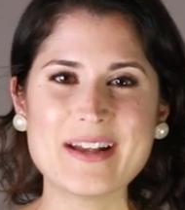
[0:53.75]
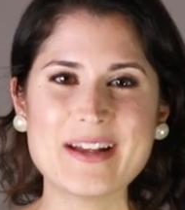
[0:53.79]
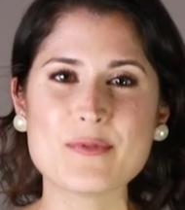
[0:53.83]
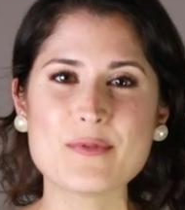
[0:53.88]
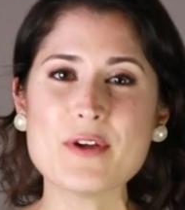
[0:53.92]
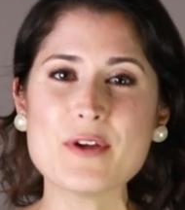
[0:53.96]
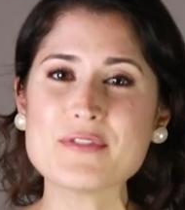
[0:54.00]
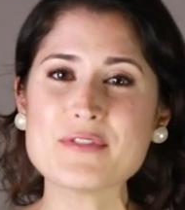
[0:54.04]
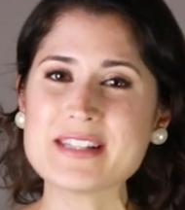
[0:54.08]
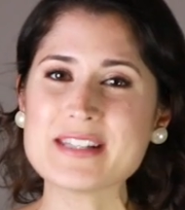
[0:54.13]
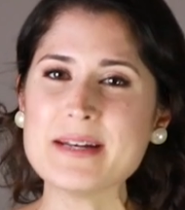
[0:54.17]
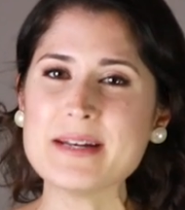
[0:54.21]

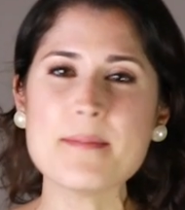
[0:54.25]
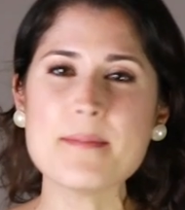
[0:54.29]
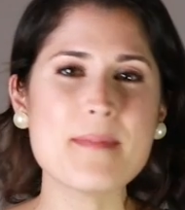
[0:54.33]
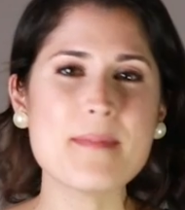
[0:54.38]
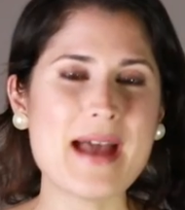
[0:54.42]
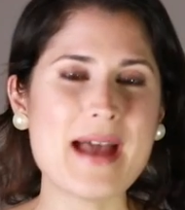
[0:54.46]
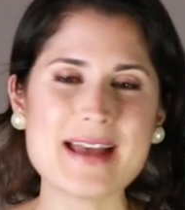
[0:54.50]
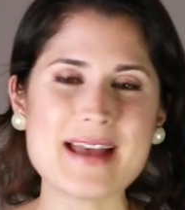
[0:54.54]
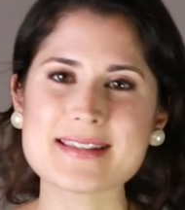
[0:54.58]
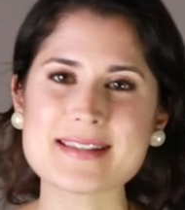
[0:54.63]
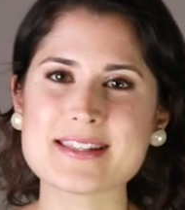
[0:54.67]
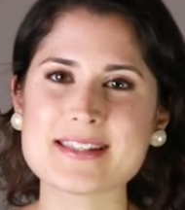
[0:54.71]
We've seen a
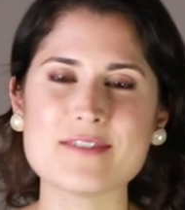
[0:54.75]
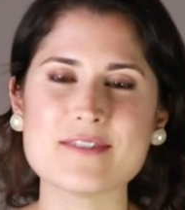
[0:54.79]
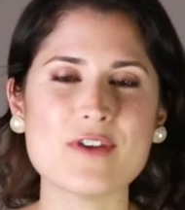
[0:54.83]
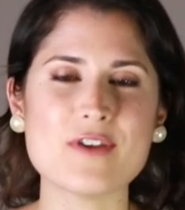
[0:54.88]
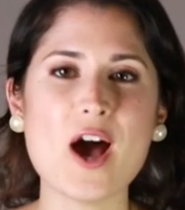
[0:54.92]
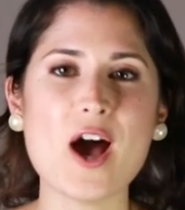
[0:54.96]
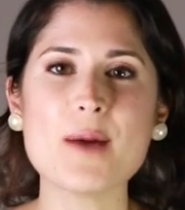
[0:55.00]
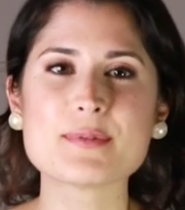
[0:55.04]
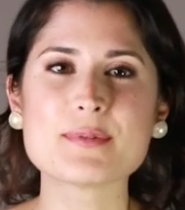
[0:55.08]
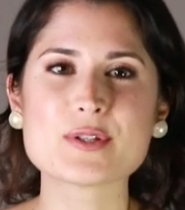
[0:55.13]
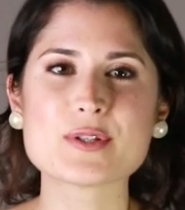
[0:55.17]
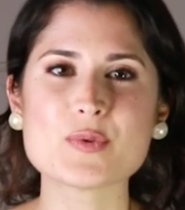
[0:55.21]
massive
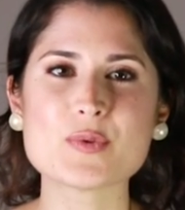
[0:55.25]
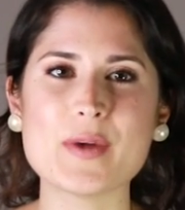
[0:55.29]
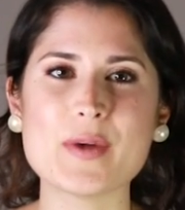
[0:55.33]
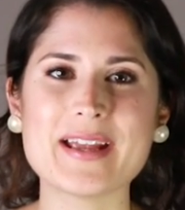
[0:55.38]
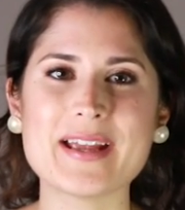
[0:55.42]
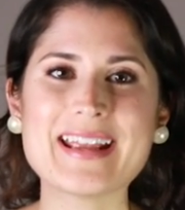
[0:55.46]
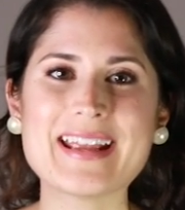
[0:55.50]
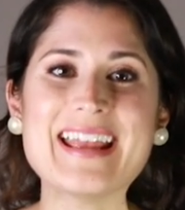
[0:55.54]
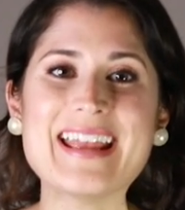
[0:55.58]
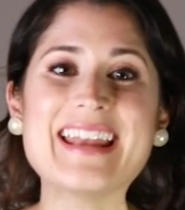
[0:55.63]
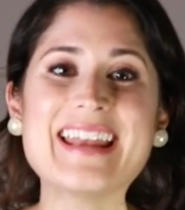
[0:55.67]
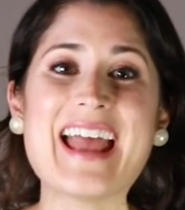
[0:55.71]

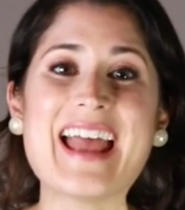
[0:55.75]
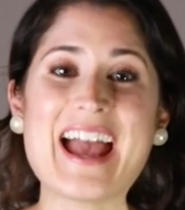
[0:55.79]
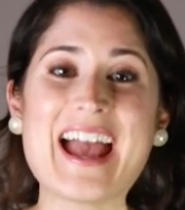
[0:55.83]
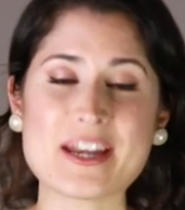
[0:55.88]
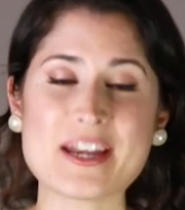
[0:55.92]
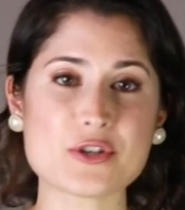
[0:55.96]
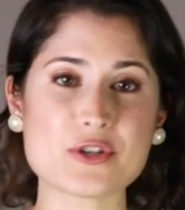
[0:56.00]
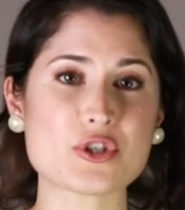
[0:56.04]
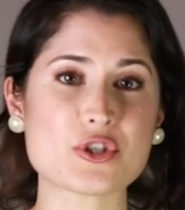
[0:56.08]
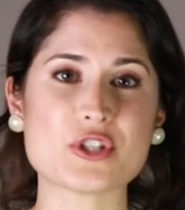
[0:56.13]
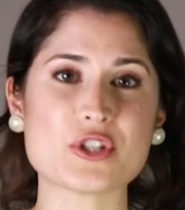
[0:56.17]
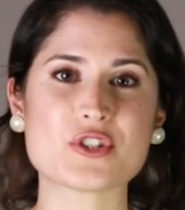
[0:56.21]
upswing in
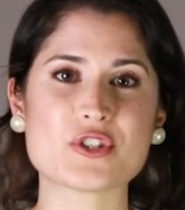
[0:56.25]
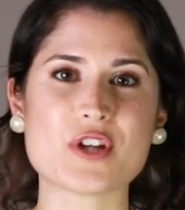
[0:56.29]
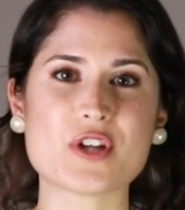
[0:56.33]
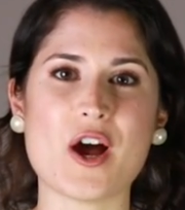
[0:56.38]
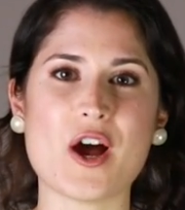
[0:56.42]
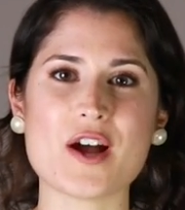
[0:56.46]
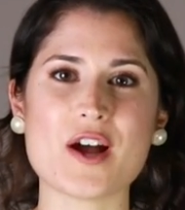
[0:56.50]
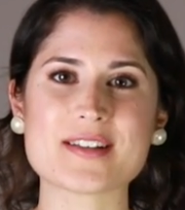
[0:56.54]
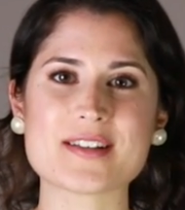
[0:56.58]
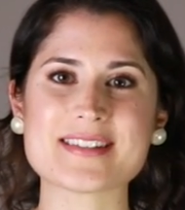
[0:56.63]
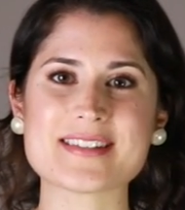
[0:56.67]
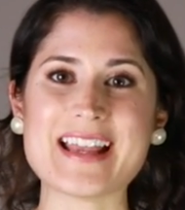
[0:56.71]
energy
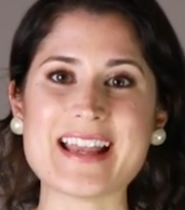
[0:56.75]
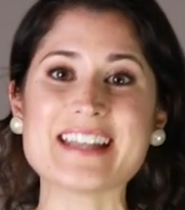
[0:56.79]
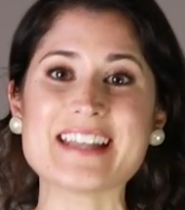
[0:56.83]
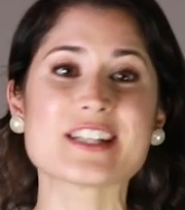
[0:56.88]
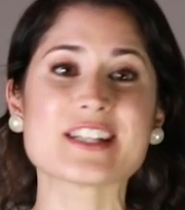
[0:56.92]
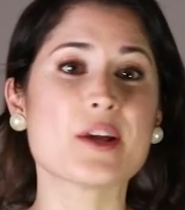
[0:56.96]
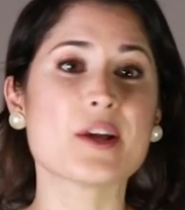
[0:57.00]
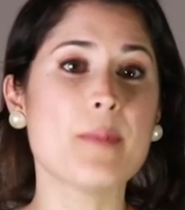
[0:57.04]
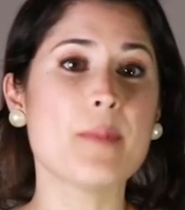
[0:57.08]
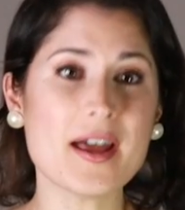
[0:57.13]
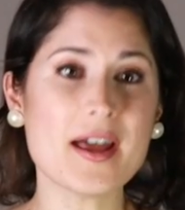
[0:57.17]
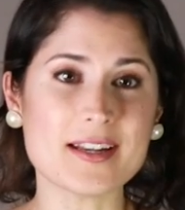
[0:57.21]
stocks and
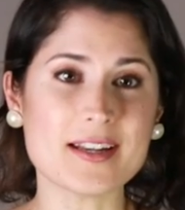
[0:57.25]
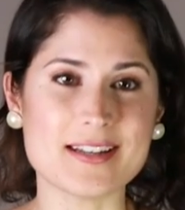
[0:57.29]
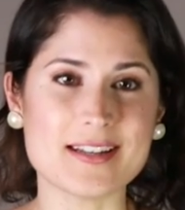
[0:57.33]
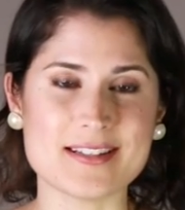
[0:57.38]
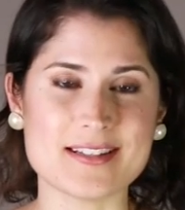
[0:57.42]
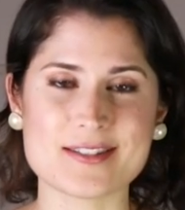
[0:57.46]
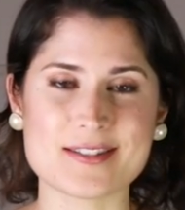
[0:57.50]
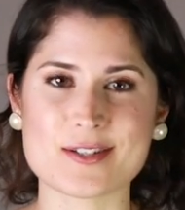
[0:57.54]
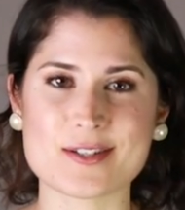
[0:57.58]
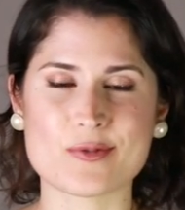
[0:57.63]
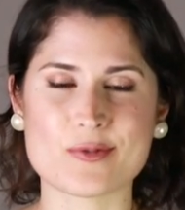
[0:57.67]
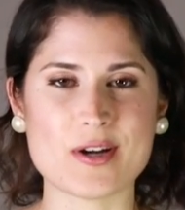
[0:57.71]

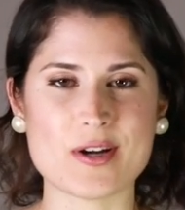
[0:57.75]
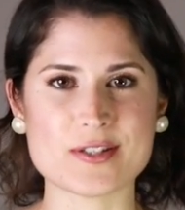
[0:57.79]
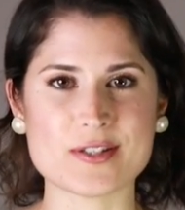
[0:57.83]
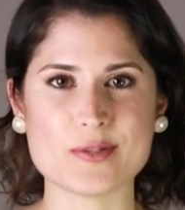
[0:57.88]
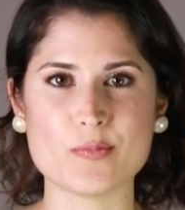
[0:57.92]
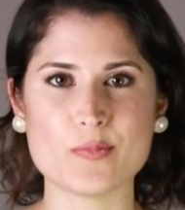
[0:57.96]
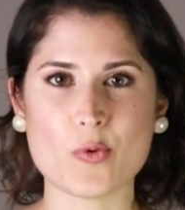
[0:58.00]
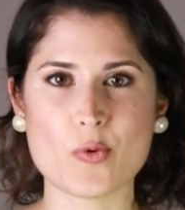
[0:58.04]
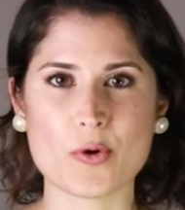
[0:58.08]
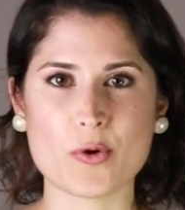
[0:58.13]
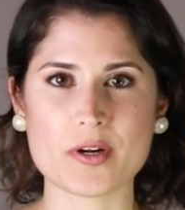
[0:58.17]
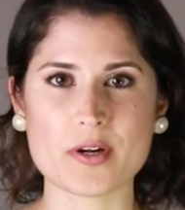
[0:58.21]
commodities across the
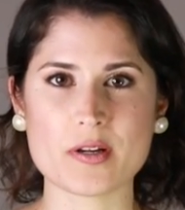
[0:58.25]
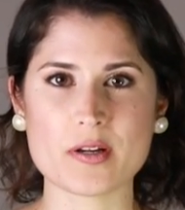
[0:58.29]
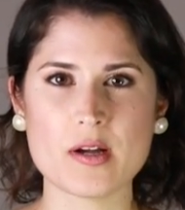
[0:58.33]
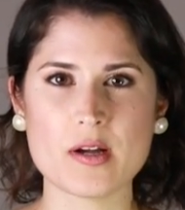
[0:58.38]
board.